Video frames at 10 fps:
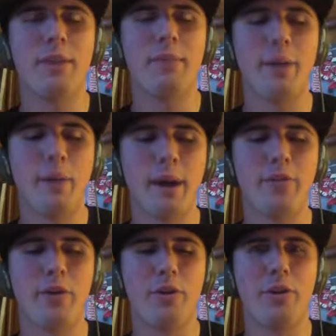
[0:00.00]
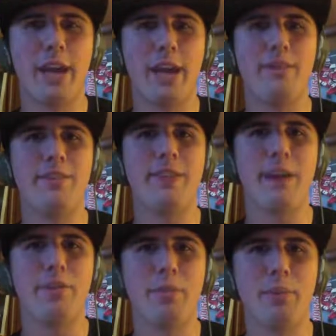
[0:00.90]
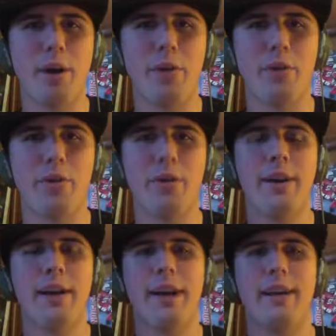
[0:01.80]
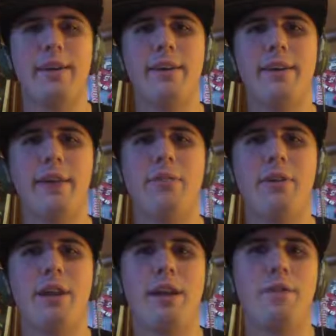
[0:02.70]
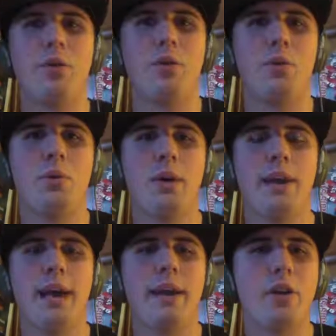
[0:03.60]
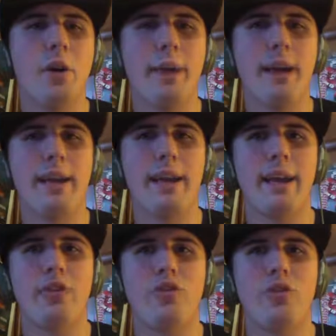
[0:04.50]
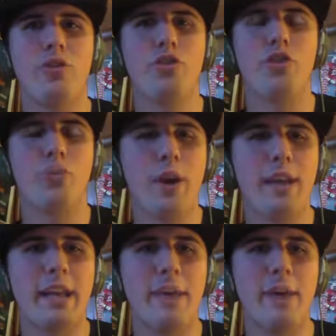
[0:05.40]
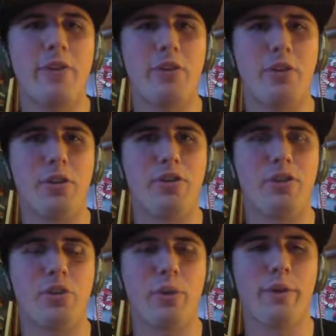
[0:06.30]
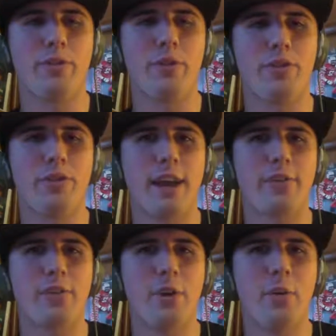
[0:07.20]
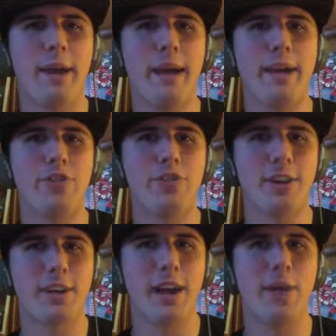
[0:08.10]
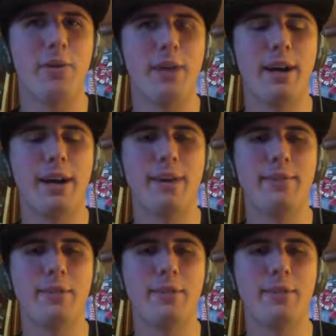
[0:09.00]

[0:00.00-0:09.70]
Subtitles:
by way of Notre Dame. He's Devin Butler. And Devin, if you had to go back and choose just one game out of your collegiate career for a scout to go back and check out, have